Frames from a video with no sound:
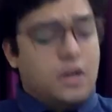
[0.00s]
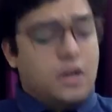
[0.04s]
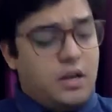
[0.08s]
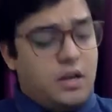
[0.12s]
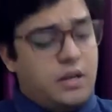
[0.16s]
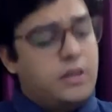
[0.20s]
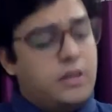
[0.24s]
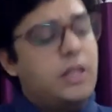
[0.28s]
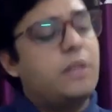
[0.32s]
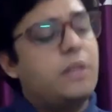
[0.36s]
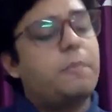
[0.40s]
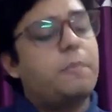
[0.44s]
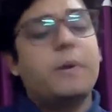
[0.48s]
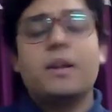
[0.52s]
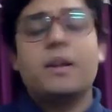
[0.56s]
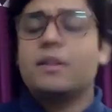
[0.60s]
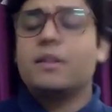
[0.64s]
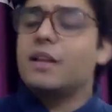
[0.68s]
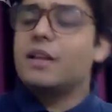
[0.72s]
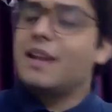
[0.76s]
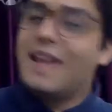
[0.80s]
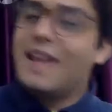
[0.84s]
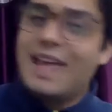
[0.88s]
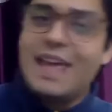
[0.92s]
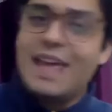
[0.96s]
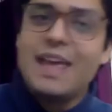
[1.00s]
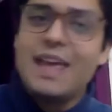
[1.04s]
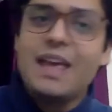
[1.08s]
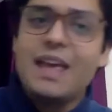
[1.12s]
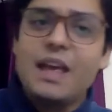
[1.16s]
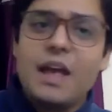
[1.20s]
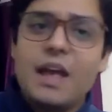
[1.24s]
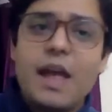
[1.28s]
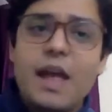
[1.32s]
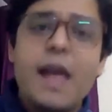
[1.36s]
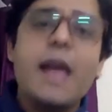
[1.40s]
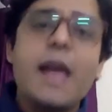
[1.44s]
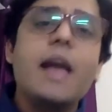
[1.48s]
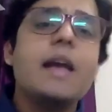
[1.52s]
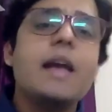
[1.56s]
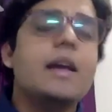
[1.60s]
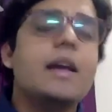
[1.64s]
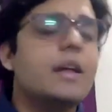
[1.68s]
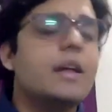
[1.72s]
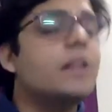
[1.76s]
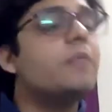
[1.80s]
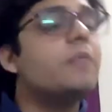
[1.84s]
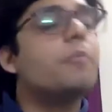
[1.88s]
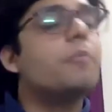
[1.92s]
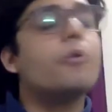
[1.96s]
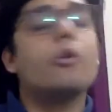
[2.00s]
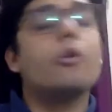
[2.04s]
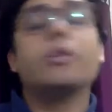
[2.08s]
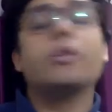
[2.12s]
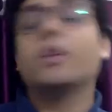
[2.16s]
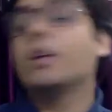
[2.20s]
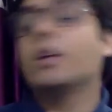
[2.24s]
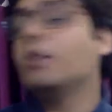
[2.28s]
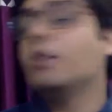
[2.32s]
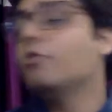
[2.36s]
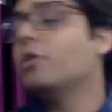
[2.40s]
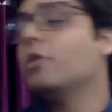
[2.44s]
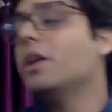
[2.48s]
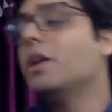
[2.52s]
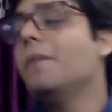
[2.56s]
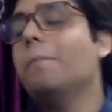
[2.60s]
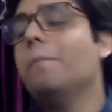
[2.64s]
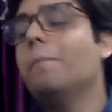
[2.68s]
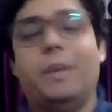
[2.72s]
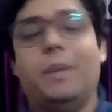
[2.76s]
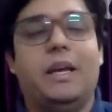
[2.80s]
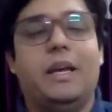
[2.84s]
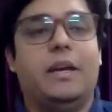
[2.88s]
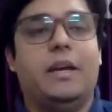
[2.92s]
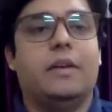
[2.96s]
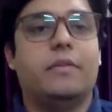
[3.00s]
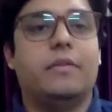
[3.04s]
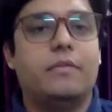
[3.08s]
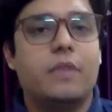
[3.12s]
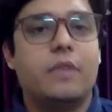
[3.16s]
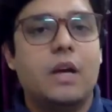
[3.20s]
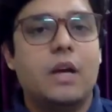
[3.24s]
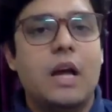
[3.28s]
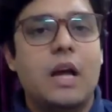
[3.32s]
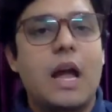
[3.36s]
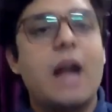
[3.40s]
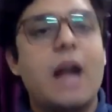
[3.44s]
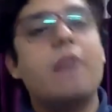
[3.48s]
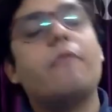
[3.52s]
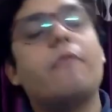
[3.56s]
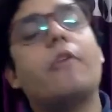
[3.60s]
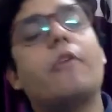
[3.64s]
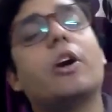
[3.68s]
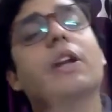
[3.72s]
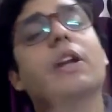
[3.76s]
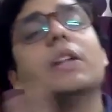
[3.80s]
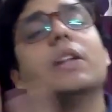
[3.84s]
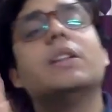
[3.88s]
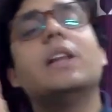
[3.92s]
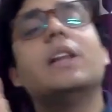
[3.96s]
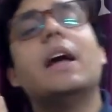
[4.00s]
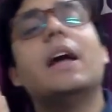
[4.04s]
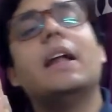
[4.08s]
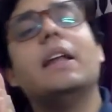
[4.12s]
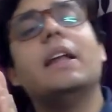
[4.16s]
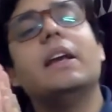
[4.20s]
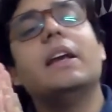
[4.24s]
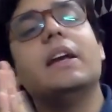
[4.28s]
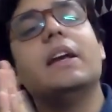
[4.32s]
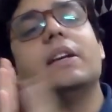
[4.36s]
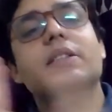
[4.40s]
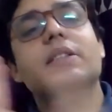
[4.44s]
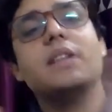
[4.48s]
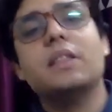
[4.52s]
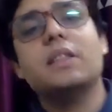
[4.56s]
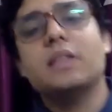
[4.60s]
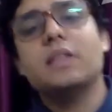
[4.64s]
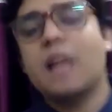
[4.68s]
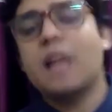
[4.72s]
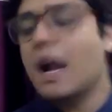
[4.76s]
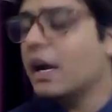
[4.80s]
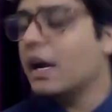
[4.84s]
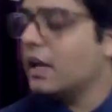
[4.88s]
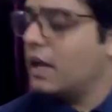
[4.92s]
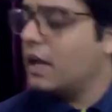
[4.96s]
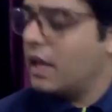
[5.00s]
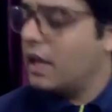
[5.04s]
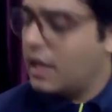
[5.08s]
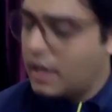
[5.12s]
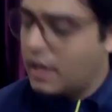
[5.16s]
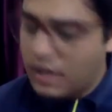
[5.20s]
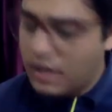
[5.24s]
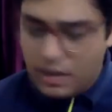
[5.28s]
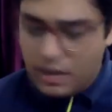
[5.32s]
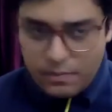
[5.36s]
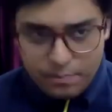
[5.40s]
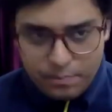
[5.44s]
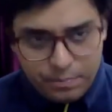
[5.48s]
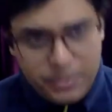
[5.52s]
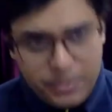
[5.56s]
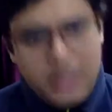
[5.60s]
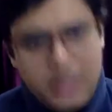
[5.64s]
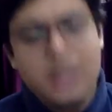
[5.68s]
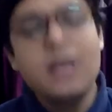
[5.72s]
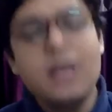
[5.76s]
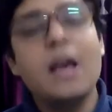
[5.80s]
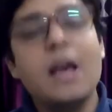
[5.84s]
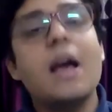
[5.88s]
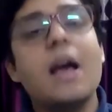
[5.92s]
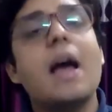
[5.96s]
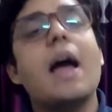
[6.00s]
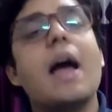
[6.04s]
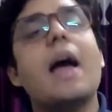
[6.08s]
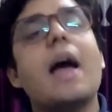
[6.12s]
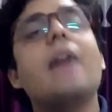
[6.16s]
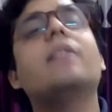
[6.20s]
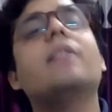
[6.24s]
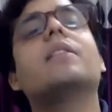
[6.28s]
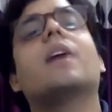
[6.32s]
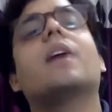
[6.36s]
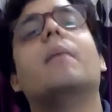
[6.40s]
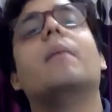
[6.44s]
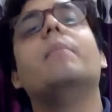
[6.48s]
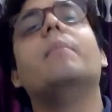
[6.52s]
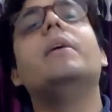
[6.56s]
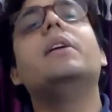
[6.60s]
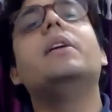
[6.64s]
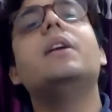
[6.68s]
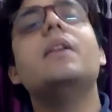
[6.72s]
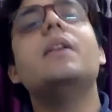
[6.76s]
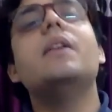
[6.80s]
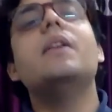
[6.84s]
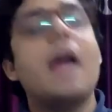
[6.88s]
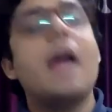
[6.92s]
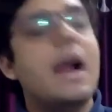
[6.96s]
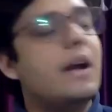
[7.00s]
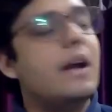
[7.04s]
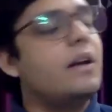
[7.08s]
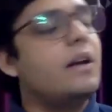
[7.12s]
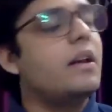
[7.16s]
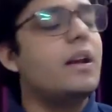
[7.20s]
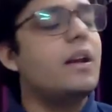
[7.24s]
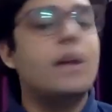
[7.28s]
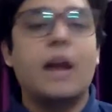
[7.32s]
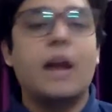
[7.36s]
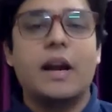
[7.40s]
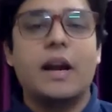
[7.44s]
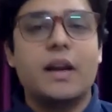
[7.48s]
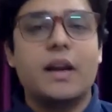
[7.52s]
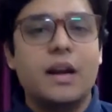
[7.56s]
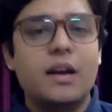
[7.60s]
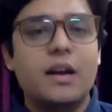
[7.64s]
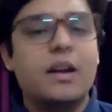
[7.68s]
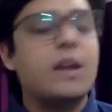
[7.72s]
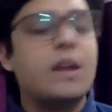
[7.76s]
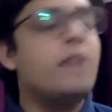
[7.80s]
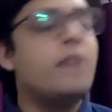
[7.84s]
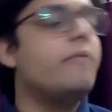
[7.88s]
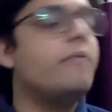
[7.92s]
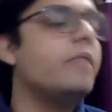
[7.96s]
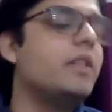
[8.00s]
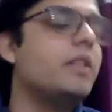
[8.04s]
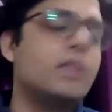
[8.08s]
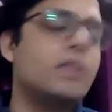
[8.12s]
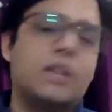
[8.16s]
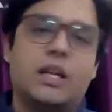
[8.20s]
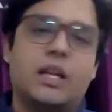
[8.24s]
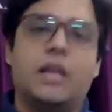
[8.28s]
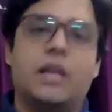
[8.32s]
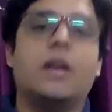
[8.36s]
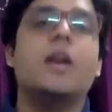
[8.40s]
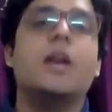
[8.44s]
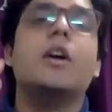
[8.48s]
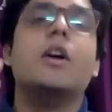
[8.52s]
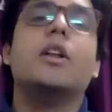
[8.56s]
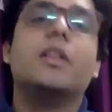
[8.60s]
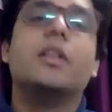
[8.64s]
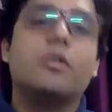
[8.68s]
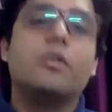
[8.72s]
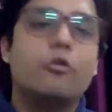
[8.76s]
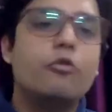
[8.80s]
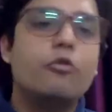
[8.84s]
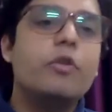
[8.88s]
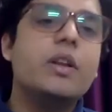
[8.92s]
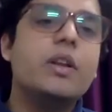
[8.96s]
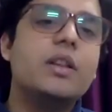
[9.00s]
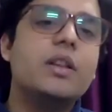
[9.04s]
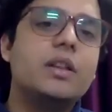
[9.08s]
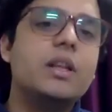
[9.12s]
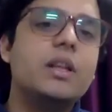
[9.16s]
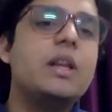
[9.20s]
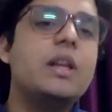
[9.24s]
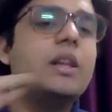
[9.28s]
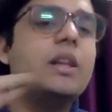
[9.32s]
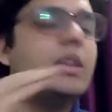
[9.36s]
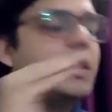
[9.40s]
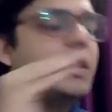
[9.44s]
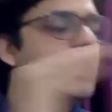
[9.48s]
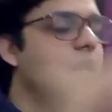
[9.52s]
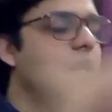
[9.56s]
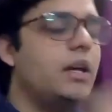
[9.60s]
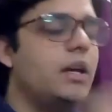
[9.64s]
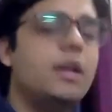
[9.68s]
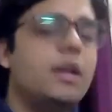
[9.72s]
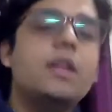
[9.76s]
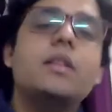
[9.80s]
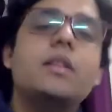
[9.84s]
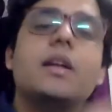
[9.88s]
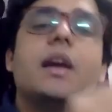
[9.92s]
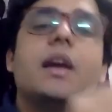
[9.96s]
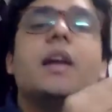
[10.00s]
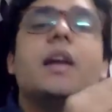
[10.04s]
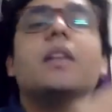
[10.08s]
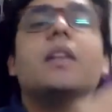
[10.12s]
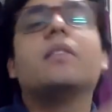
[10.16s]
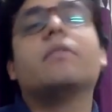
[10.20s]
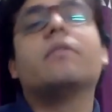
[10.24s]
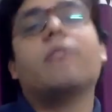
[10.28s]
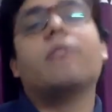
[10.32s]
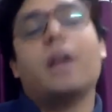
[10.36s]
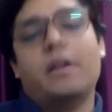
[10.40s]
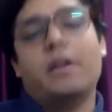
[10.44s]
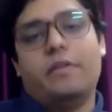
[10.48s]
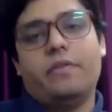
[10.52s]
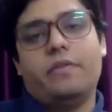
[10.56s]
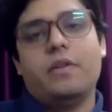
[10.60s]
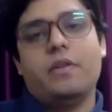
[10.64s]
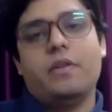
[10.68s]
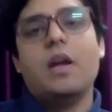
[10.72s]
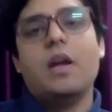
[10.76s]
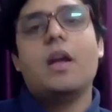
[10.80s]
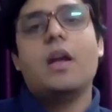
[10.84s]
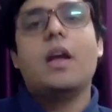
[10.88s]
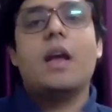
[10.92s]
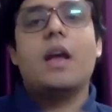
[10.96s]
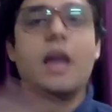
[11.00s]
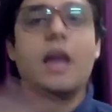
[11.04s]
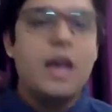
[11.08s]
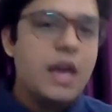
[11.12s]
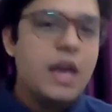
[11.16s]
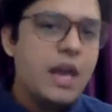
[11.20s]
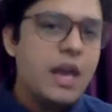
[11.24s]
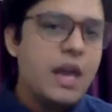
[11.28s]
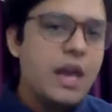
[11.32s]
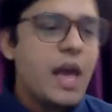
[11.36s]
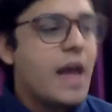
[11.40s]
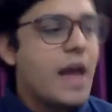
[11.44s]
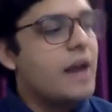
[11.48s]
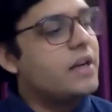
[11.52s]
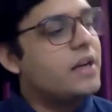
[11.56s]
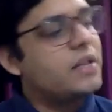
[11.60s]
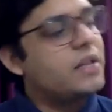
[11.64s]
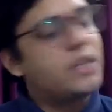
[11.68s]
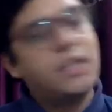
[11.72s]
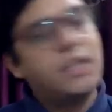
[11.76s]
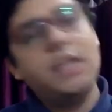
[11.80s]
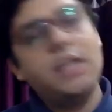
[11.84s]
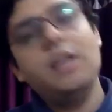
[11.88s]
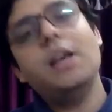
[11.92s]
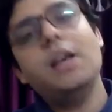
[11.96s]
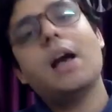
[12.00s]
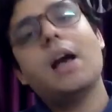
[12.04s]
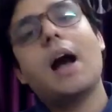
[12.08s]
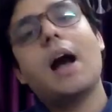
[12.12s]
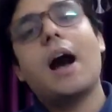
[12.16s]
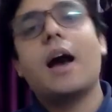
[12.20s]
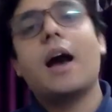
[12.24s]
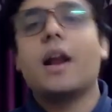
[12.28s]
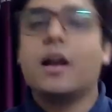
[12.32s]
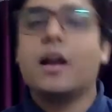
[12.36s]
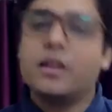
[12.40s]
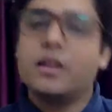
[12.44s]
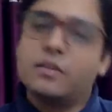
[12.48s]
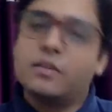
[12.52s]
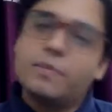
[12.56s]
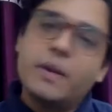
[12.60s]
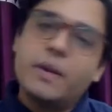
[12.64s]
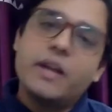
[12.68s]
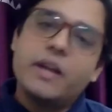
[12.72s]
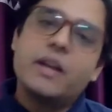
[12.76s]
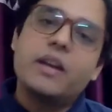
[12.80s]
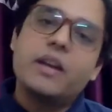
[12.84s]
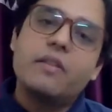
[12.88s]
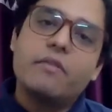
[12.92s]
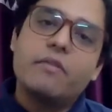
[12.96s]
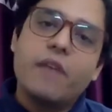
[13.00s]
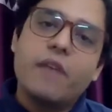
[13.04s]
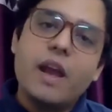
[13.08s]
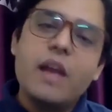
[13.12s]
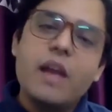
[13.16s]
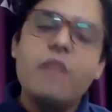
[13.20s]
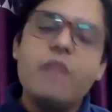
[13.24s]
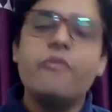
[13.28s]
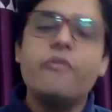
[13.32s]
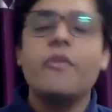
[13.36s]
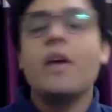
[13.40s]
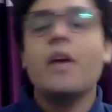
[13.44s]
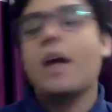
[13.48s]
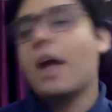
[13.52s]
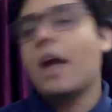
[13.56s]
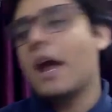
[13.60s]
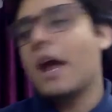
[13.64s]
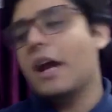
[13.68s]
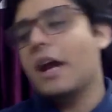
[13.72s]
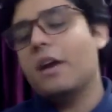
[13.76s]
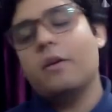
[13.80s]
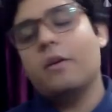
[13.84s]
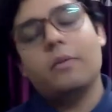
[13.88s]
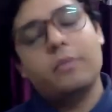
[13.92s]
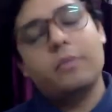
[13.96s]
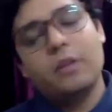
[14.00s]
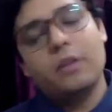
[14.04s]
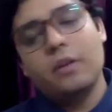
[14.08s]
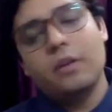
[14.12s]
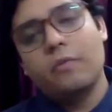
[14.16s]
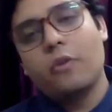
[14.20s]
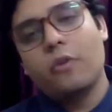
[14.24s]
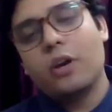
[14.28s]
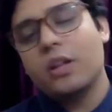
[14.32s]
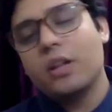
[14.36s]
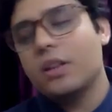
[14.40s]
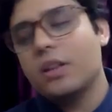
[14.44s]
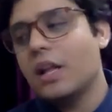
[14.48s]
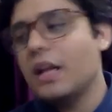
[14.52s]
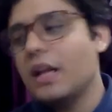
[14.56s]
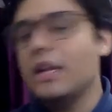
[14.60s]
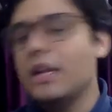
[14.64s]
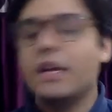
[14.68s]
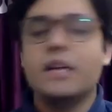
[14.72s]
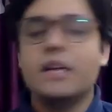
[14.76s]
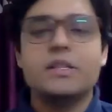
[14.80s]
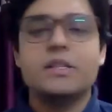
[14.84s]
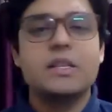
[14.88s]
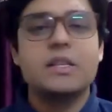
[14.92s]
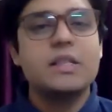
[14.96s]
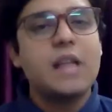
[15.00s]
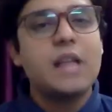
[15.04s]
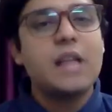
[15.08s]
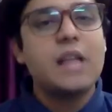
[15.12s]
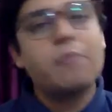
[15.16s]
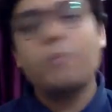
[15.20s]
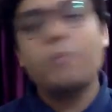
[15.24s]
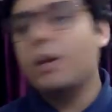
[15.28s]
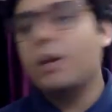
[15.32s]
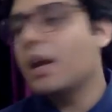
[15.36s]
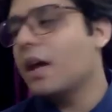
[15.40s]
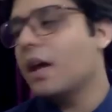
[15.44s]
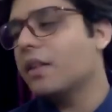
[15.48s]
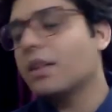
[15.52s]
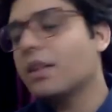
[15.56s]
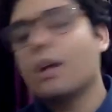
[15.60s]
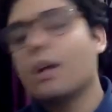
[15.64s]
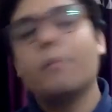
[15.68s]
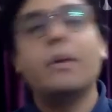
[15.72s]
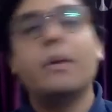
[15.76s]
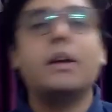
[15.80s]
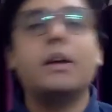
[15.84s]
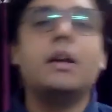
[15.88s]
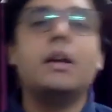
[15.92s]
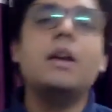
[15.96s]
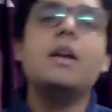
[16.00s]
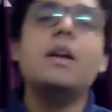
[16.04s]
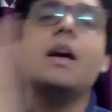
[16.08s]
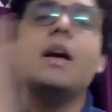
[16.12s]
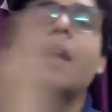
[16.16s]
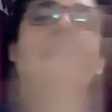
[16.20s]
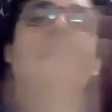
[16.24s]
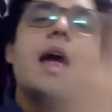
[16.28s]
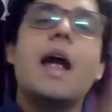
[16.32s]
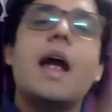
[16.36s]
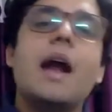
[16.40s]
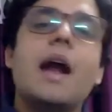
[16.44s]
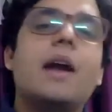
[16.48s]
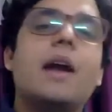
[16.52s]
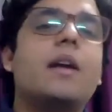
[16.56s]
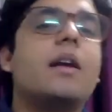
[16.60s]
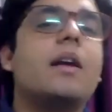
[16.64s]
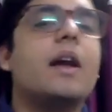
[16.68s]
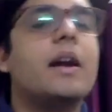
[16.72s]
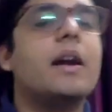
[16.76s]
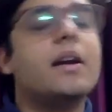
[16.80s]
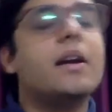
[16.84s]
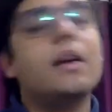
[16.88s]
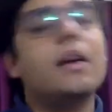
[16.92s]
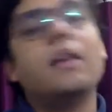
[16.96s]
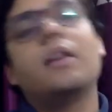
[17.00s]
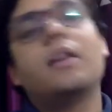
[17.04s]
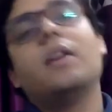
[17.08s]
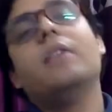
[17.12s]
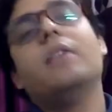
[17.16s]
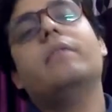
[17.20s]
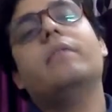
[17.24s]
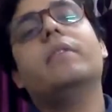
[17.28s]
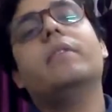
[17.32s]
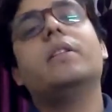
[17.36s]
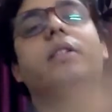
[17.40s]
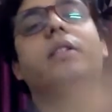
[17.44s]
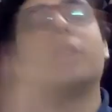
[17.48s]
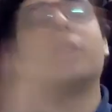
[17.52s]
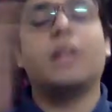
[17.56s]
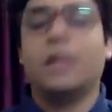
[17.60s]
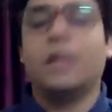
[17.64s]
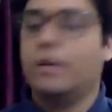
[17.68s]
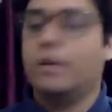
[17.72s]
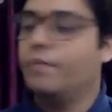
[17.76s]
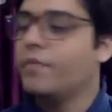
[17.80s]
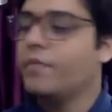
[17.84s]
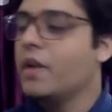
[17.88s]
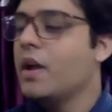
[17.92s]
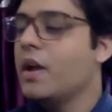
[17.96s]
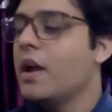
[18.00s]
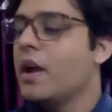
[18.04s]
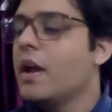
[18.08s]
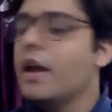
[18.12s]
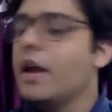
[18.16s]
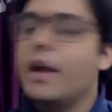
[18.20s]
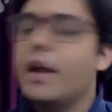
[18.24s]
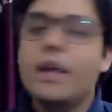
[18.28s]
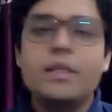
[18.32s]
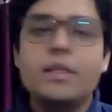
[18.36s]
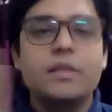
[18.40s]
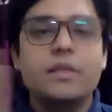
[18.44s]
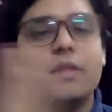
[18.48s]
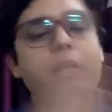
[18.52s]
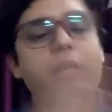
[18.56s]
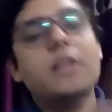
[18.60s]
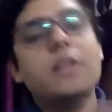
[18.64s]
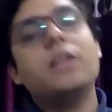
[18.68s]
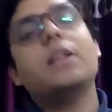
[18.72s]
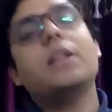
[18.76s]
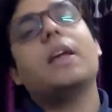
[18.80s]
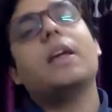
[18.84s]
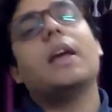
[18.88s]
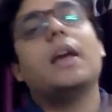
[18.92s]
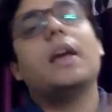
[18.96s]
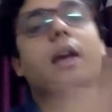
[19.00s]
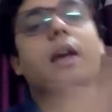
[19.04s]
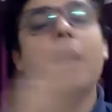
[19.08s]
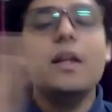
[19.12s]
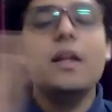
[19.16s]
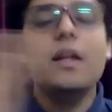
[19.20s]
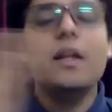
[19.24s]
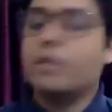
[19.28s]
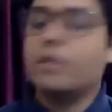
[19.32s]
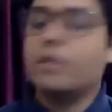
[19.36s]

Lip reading: this person A is prosecuting B. And what is the allegation? That B has committed adultery with C. So who is C? C is A's wife. A and C are husband and wife. And what is the allegation? That B has committed adultery with C. In this case,